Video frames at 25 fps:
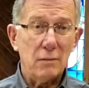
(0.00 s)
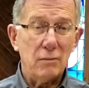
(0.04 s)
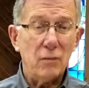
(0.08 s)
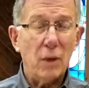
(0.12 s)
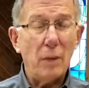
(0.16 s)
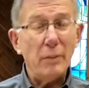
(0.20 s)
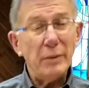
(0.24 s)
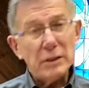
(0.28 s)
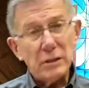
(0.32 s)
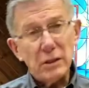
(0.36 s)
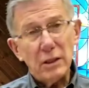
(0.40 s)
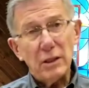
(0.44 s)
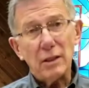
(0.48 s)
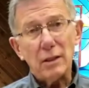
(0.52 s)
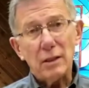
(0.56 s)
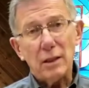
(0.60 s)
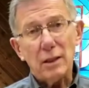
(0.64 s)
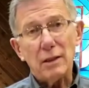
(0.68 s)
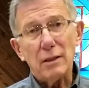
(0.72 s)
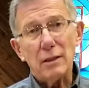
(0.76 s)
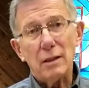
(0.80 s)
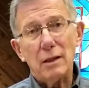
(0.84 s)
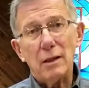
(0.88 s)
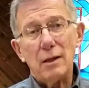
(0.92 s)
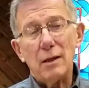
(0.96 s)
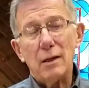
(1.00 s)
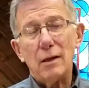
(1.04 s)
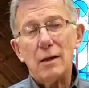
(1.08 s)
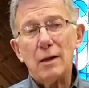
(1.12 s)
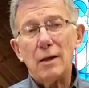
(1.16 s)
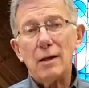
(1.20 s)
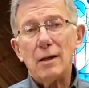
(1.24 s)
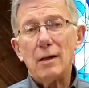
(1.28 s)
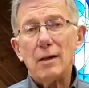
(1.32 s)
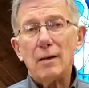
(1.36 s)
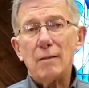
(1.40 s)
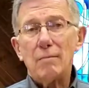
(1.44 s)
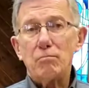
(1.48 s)
Let me tell you,
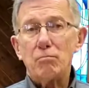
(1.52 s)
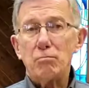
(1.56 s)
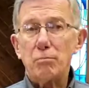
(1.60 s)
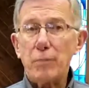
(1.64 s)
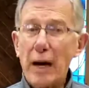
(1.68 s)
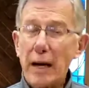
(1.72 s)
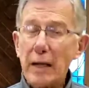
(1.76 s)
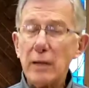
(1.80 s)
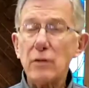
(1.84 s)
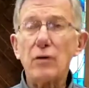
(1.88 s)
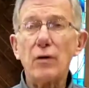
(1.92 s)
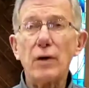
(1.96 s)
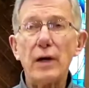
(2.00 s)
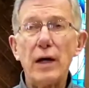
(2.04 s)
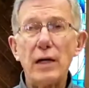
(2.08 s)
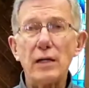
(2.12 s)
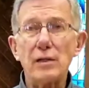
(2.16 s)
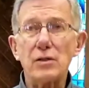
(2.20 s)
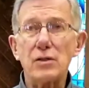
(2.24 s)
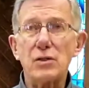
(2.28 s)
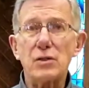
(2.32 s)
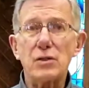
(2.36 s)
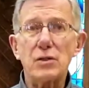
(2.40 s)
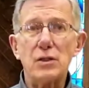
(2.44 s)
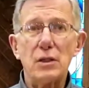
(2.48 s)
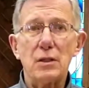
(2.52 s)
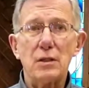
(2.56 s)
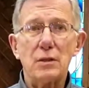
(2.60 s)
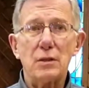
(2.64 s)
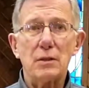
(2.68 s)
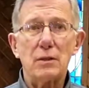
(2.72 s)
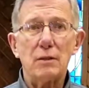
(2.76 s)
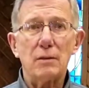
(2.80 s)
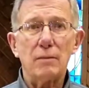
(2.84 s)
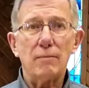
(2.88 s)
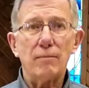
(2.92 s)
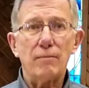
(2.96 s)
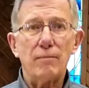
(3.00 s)
by grace,
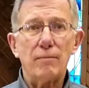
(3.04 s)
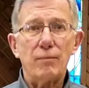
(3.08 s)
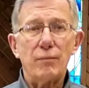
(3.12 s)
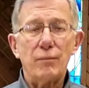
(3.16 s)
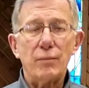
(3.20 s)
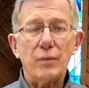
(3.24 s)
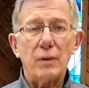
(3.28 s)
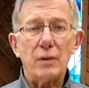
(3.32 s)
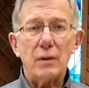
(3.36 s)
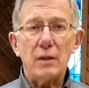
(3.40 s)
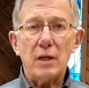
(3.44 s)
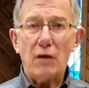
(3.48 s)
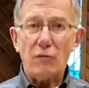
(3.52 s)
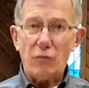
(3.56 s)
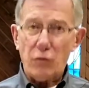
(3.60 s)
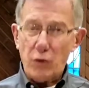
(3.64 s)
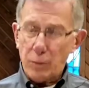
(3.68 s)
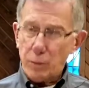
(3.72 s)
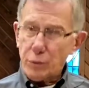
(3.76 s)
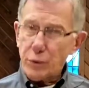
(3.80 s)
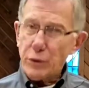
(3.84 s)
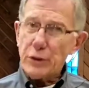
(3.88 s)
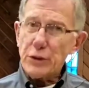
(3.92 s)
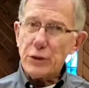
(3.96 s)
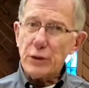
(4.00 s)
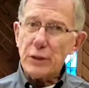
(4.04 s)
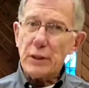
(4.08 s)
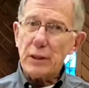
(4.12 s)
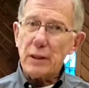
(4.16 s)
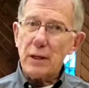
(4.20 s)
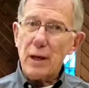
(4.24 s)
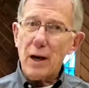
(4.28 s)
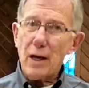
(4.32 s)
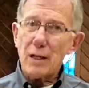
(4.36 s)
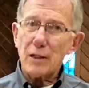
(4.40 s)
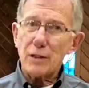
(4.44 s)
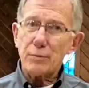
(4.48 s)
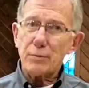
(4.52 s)
if you're preaching the
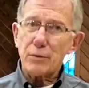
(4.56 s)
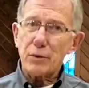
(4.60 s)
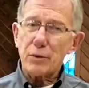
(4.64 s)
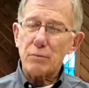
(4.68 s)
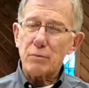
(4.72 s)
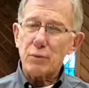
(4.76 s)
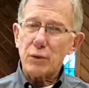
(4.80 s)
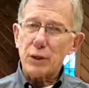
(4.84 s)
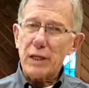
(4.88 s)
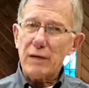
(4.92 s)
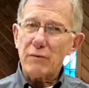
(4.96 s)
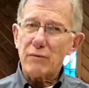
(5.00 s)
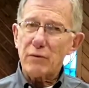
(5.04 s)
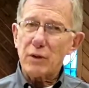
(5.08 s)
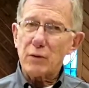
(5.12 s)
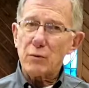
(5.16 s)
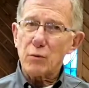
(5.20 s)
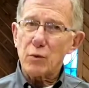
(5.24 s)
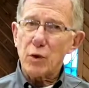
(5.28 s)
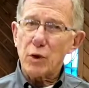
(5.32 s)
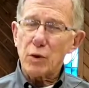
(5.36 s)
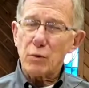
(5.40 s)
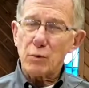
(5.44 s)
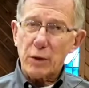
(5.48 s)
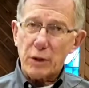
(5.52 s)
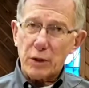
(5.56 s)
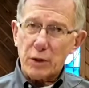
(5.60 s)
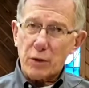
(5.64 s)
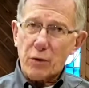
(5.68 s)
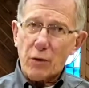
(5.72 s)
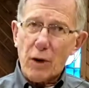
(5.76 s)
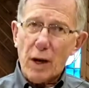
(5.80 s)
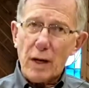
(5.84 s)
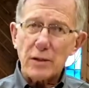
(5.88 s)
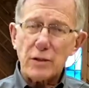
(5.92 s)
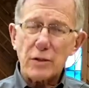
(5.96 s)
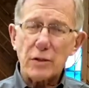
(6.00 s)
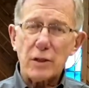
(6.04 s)
gospel and believing the word with a
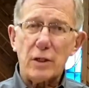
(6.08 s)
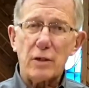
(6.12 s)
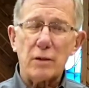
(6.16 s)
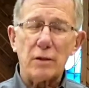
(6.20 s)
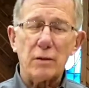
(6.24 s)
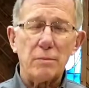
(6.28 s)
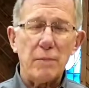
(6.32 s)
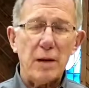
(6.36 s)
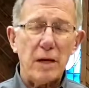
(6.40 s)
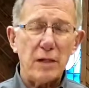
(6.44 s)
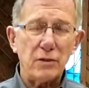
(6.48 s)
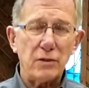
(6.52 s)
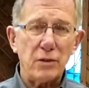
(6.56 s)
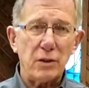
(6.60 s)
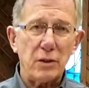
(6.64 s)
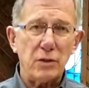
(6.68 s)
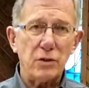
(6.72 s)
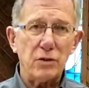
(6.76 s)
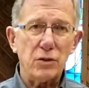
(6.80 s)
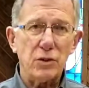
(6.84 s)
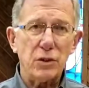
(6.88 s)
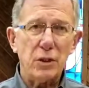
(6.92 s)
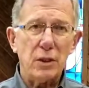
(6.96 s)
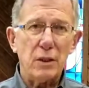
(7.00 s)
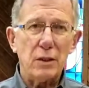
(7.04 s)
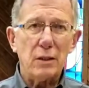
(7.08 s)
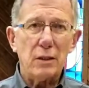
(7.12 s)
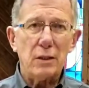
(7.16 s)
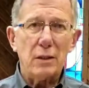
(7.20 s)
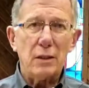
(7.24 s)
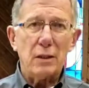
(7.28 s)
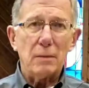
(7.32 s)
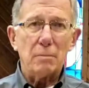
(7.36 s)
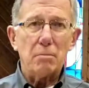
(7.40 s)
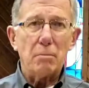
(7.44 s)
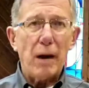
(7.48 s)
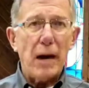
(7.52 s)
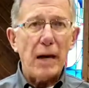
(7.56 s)
Christ-centered message,
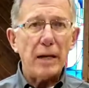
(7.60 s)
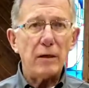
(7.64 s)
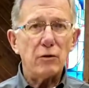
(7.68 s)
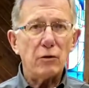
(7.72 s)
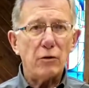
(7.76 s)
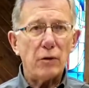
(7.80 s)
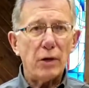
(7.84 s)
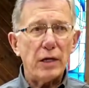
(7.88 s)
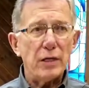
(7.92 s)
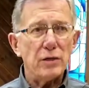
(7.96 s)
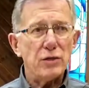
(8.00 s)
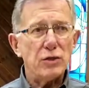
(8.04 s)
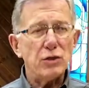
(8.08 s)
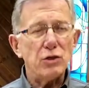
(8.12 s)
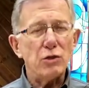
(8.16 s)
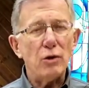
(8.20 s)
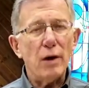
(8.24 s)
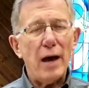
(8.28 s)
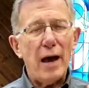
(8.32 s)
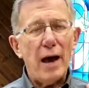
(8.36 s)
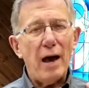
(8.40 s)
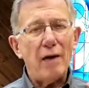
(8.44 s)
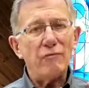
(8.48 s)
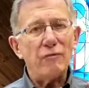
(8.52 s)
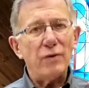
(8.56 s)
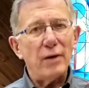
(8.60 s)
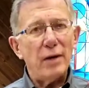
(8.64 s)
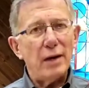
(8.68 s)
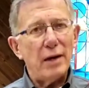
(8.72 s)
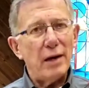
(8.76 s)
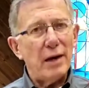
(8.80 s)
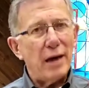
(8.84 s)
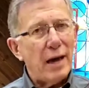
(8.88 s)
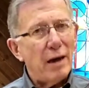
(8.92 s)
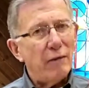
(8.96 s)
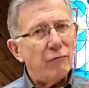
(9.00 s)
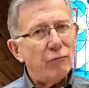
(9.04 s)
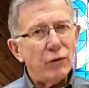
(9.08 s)
by grace you have
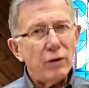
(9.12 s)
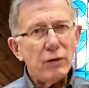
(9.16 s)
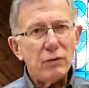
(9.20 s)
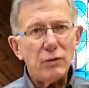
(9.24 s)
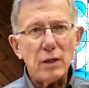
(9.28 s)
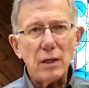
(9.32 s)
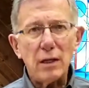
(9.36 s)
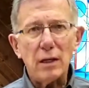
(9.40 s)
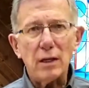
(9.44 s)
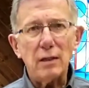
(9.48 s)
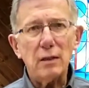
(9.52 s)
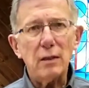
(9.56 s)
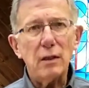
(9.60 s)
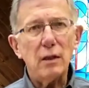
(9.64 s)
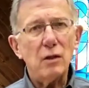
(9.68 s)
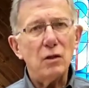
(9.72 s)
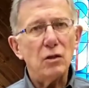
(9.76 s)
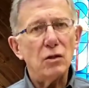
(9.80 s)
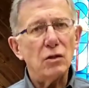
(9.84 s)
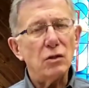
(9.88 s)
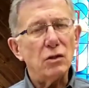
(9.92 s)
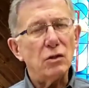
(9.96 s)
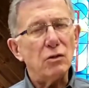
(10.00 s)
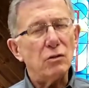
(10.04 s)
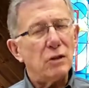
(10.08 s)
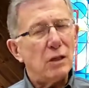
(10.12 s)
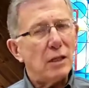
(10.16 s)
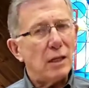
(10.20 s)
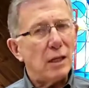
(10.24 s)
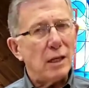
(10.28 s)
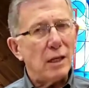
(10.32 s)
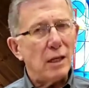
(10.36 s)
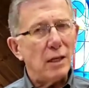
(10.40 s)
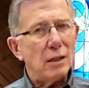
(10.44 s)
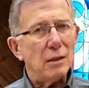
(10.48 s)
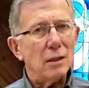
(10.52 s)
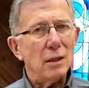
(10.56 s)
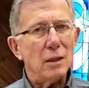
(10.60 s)
everything you
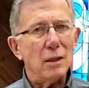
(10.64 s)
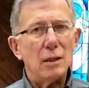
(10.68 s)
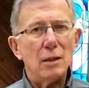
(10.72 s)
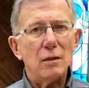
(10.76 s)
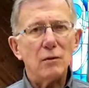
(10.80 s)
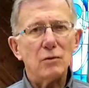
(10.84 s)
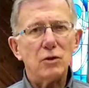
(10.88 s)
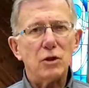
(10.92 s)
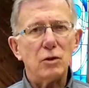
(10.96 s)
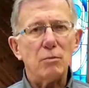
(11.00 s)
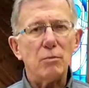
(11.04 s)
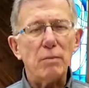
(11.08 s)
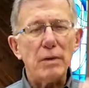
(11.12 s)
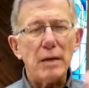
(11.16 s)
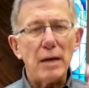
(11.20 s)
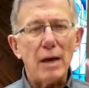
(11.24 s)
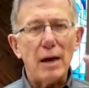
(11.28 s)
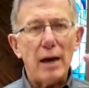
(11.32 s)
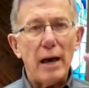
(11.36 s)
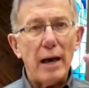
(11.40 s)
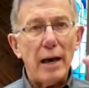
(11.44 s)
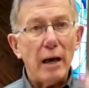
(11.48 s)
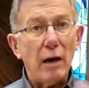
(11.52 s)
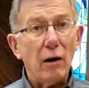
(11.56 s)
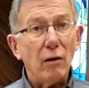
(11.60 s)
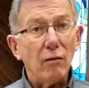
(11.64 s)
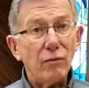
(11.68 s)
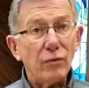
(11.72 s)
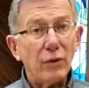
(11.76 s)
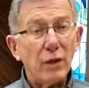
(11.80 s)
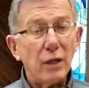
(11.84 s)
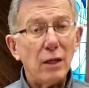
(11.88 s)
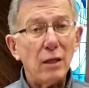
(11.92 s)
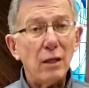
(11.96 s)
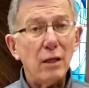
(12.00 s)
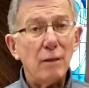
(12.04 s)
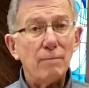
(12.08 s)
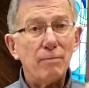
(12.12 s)
need to be a
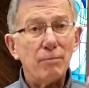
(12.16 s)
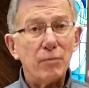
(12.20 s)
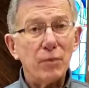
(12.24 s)
healthy,